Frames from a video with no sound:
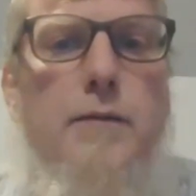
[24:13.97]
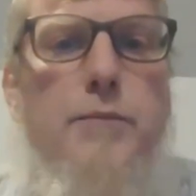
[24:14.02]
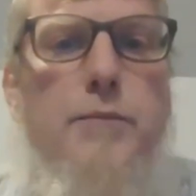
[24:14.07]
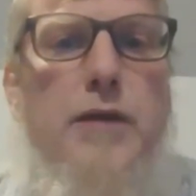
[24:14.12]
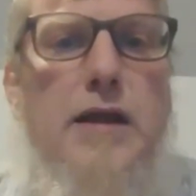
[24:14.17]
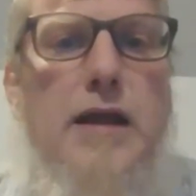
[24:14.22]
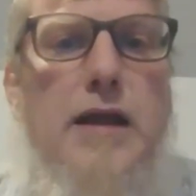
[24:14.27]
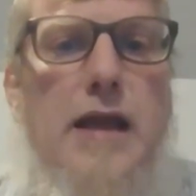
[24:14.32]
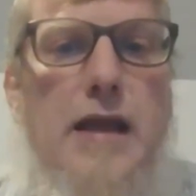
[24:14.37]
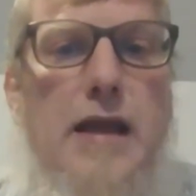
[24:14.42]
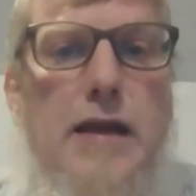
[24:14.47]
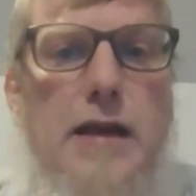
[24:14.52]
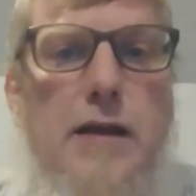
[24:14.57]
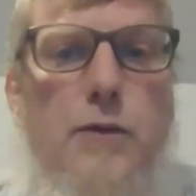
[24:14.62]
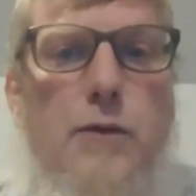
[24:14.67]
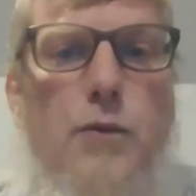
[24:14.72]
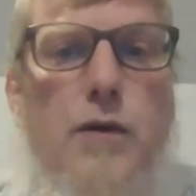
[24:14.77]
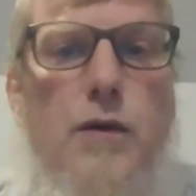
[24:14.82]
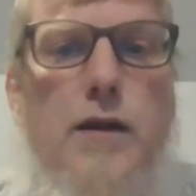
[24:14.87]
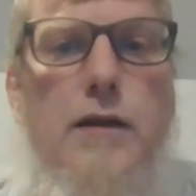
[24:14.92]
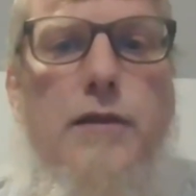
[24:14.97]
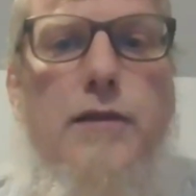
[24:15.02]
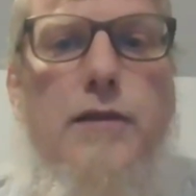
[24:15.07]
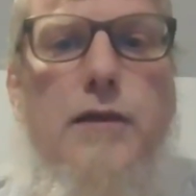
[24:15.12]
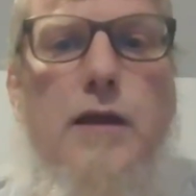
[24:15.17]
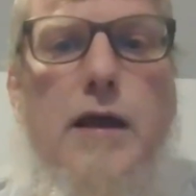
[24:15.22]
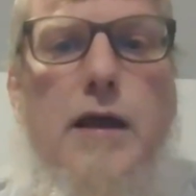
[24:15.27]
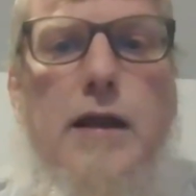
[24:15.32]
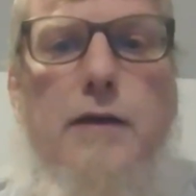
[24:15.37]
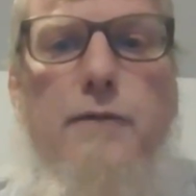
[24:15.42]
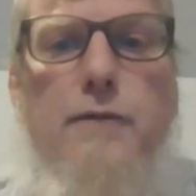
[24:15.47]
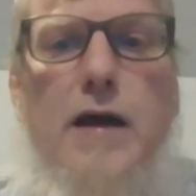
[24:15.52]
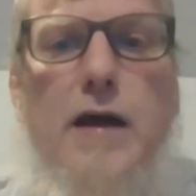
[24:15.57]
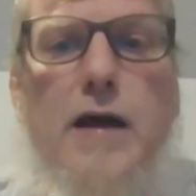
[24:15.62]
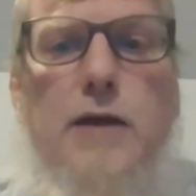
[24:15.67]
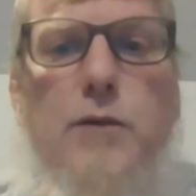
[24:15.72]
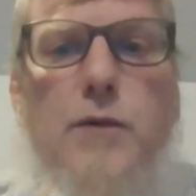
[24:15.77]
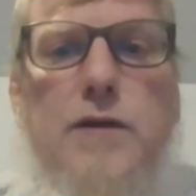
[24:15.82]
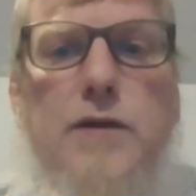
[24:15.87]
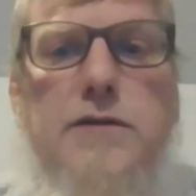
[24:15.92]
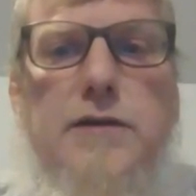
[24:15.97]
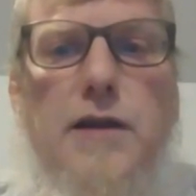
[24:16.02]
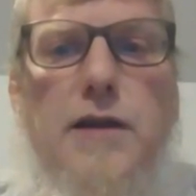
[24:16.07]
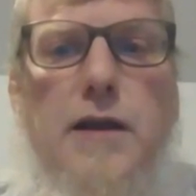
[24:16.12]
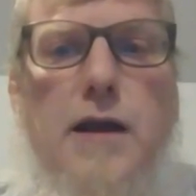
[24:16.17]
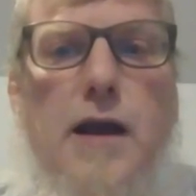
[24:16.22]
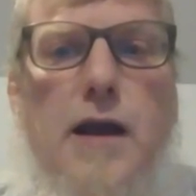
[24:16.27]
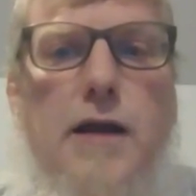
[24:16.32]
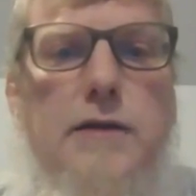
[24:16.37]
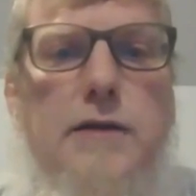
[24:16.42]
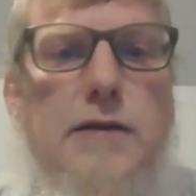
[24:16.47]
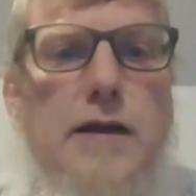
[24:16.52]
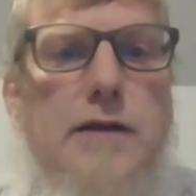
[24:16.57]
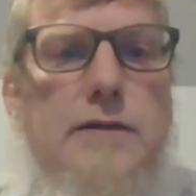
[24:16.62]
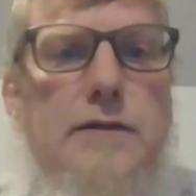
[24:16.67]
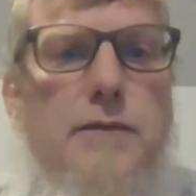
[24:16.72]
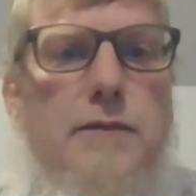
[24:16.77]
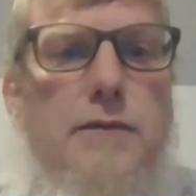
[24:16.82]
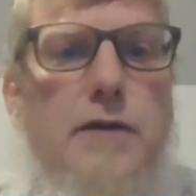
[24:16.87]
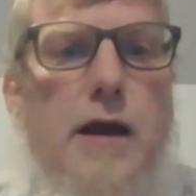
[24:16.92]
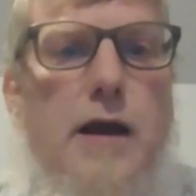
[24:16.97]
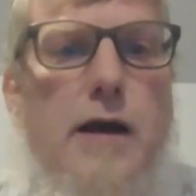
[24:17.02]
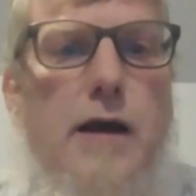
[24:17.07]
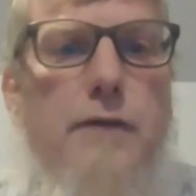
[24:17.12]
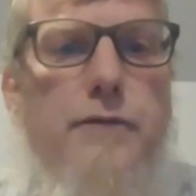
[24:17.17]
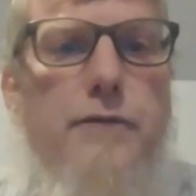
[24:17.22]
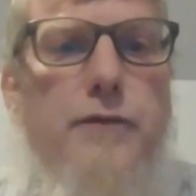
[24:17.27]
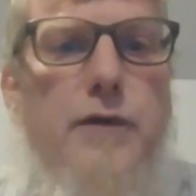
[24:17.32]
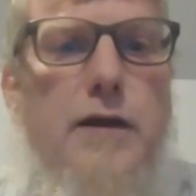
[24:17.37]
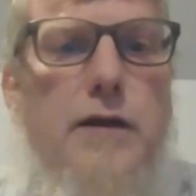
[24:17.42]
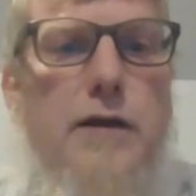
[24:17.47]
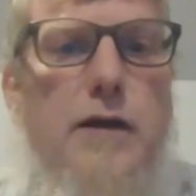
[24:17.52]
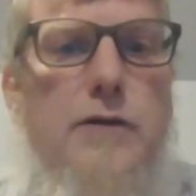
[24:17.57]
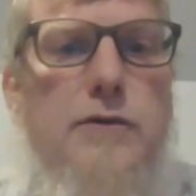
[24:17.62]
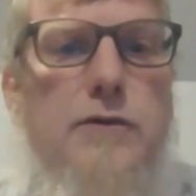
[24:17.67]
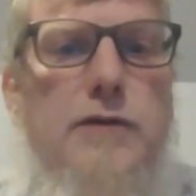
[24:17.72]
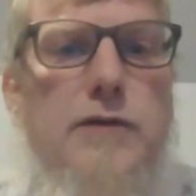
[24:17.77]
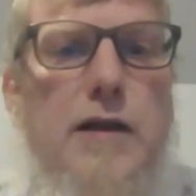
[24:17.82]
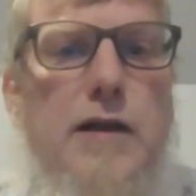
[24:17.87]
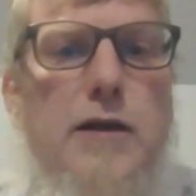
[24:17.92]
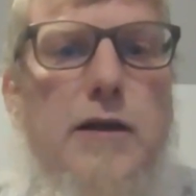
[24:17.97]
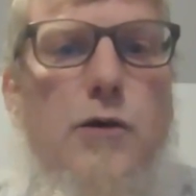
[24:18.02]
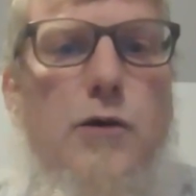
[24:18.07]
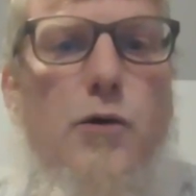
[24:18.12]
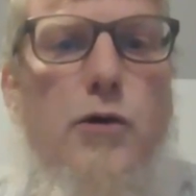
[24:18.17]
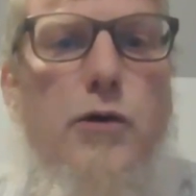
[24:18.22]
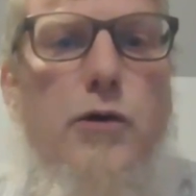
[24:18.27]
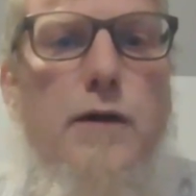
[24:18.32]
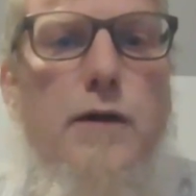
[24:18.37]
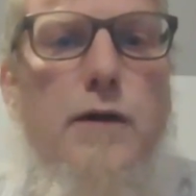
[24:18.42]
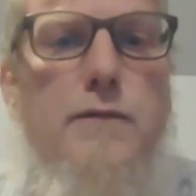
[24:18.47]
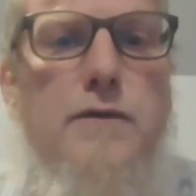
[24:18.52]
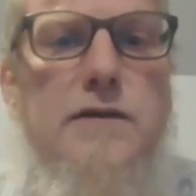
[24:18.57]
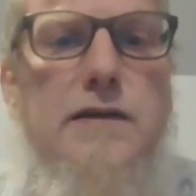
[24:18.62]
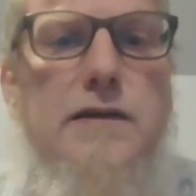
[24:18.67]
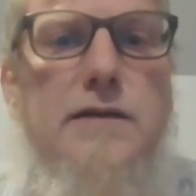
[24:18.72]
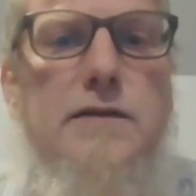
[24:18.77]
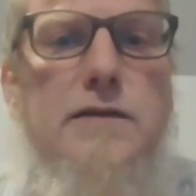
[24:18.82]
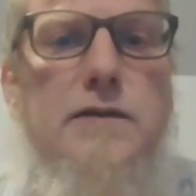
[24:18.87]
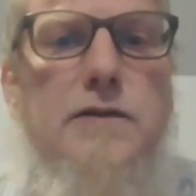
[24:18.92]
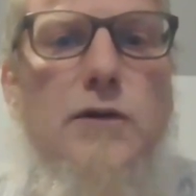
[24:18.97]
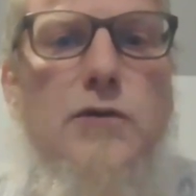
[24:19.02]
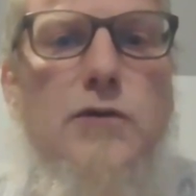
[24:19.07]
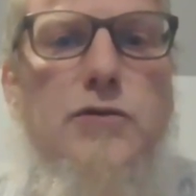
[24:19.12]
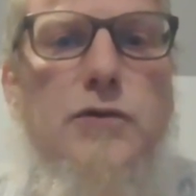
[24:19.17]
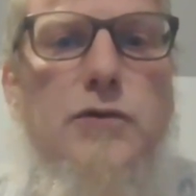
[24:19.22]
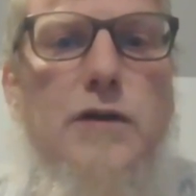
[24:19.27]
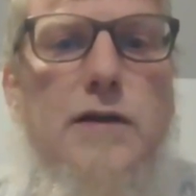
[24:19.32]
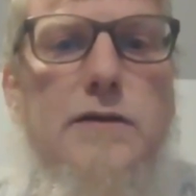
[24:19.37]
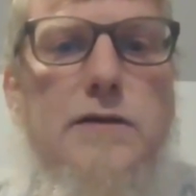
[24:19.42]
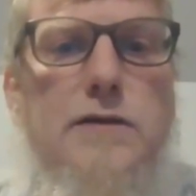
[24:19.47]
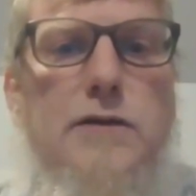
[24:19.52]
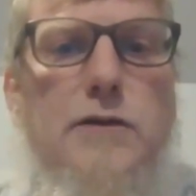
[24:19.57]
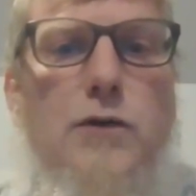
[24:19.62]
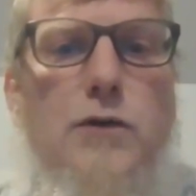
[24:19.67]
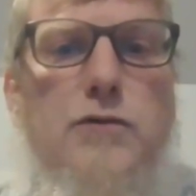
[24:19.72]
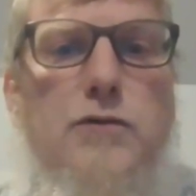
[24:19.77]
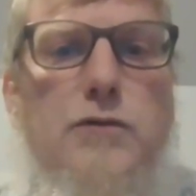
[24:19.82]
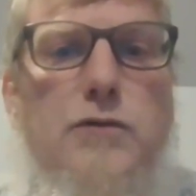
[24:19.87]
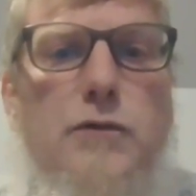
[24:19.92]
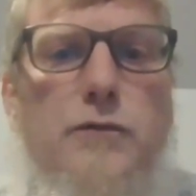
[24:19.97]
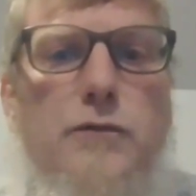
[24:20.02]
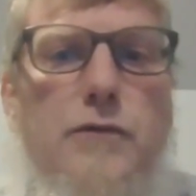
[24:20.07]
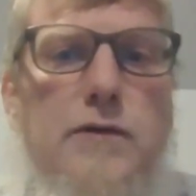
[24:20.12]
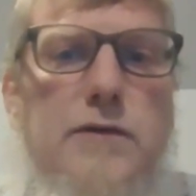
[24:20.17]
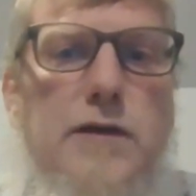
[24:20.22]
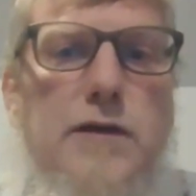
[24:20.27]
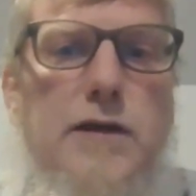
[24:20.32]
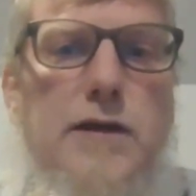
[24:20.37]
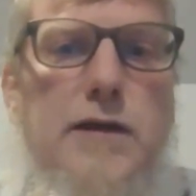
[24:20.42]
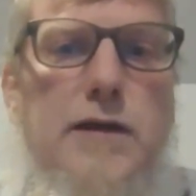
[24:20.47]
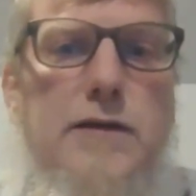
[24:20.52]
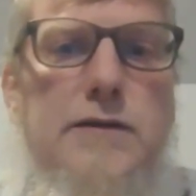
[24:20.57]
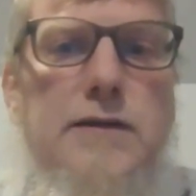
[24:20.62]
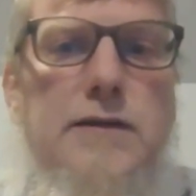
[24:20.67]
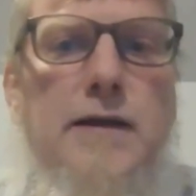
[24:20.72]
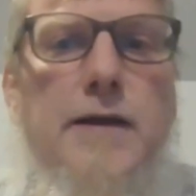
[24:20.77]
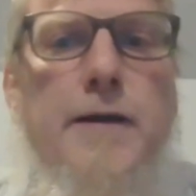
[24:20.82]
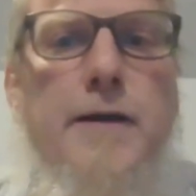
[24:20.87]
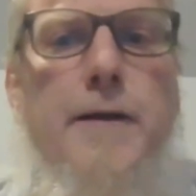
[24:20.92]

Beginning with an evaluation of the context of the conflict, understanding core grievances and social institutional resilience,